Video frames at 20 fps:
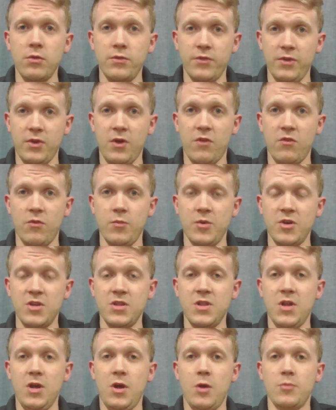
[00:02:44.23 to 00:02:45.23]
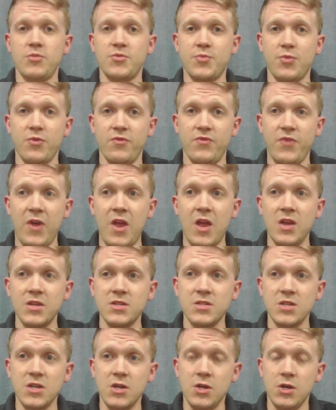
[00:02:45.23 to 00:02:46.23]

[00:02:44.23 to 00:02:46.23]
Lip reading: the government that helps prevent